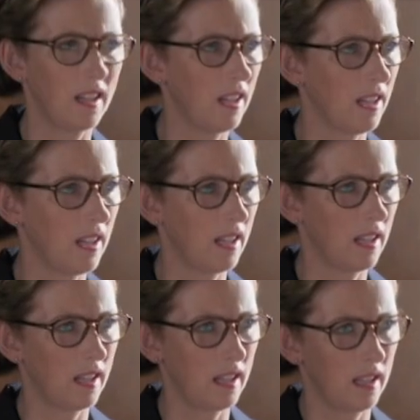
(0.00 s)

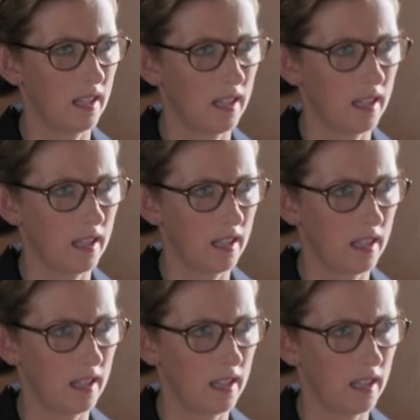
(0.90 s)

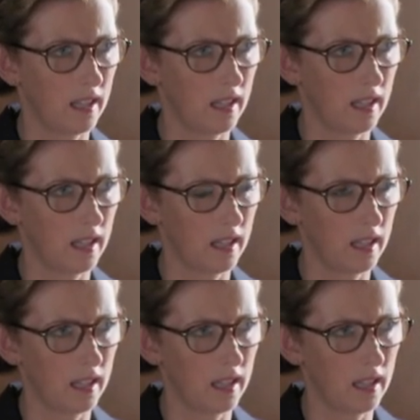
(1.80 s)

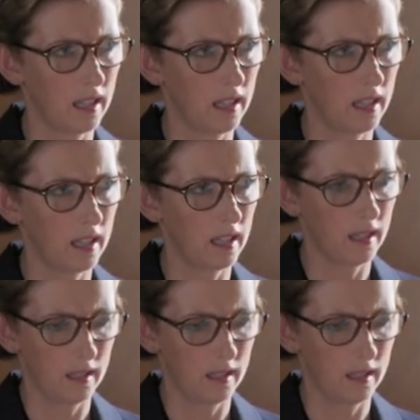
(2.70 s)
(not speaking)